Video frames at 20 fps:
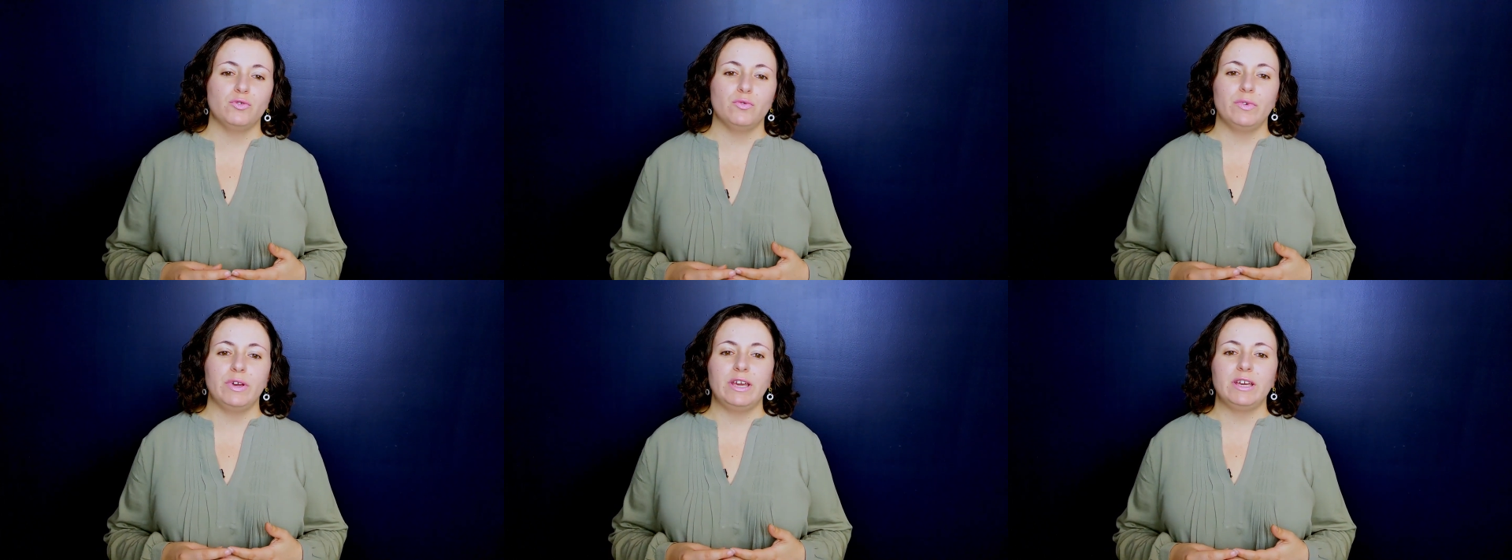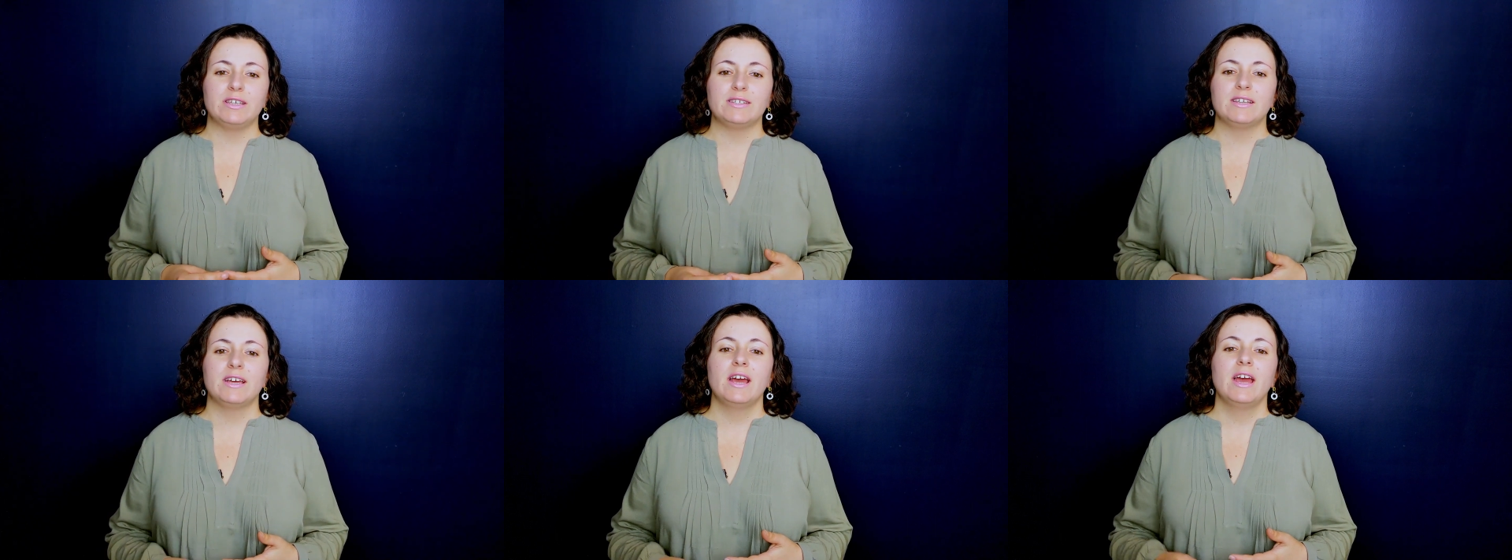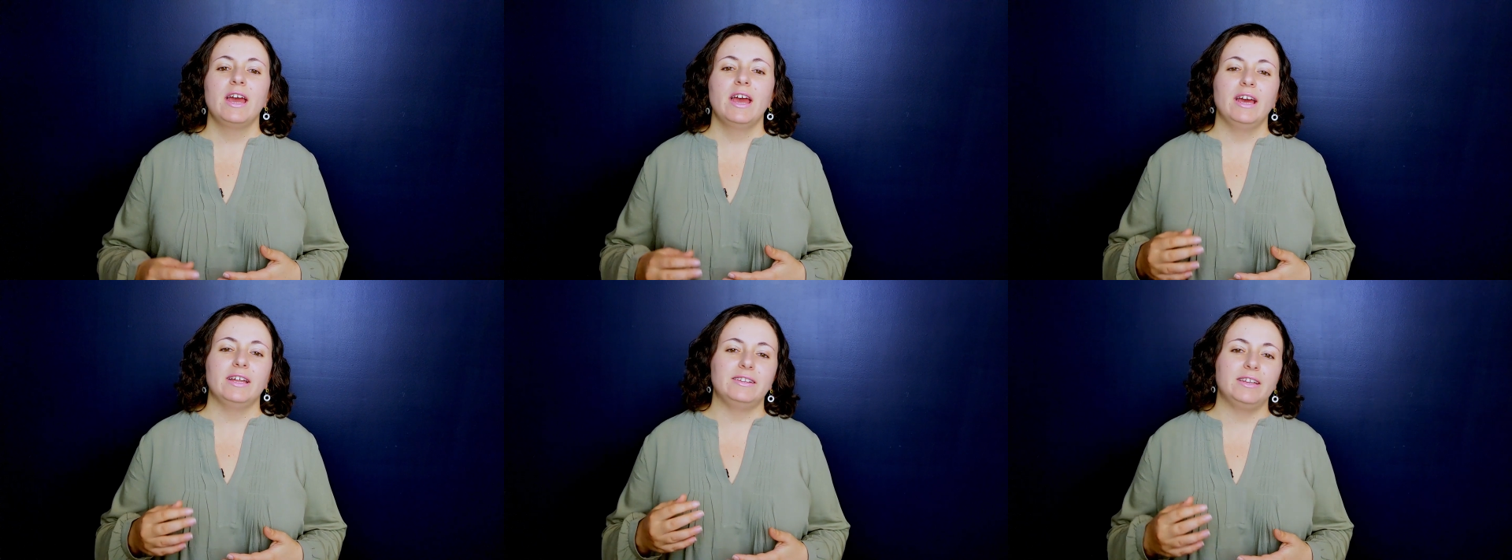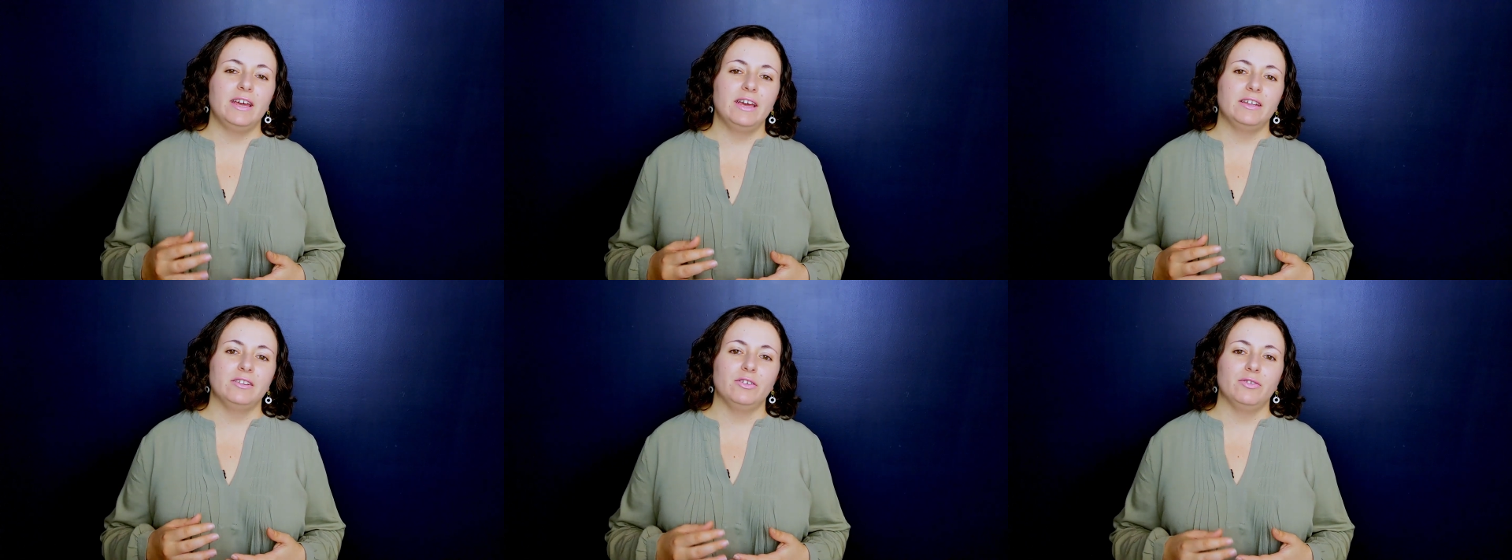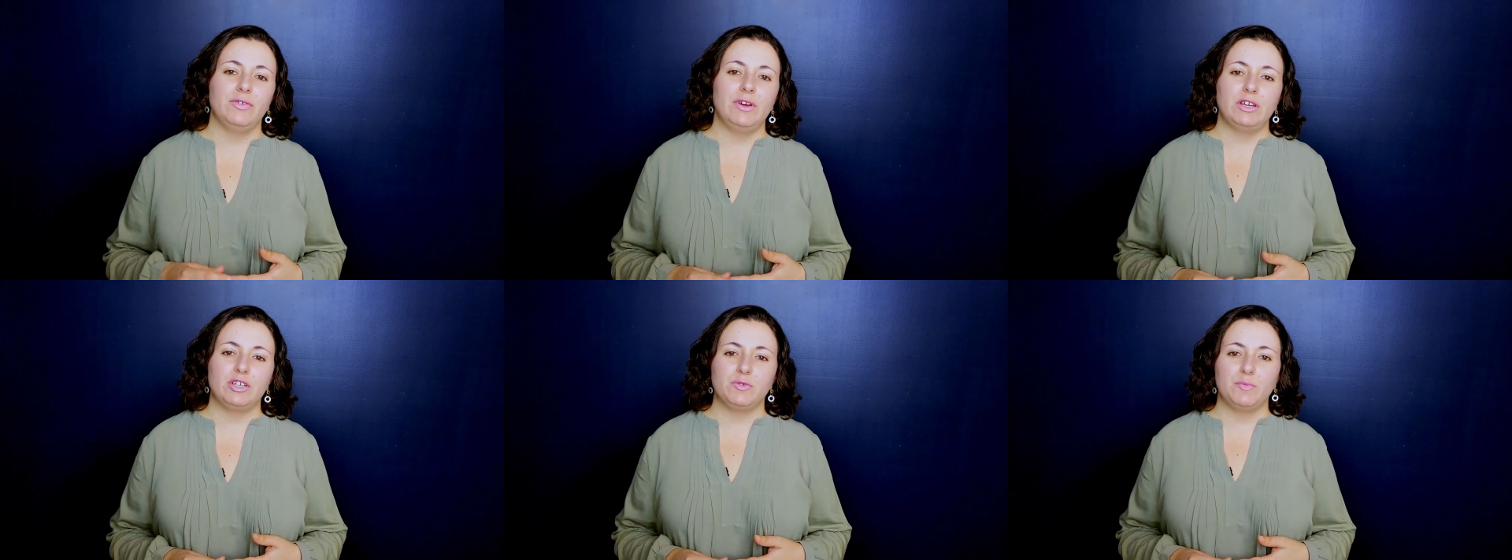weeks at the end
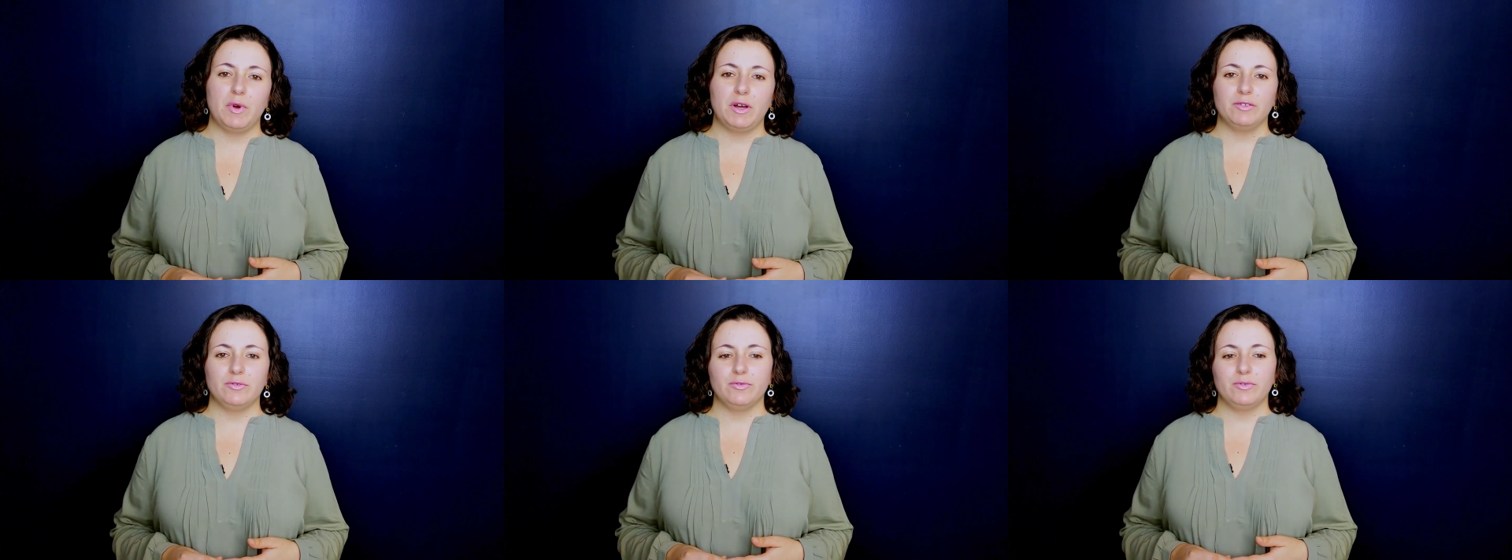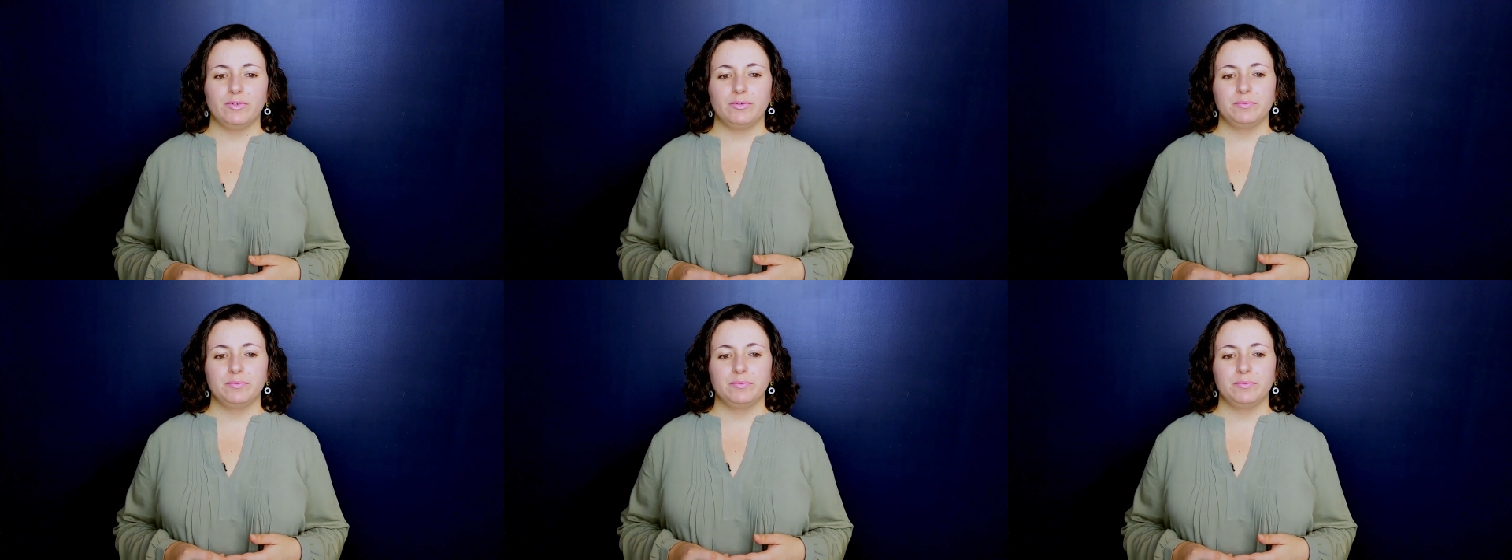of each month.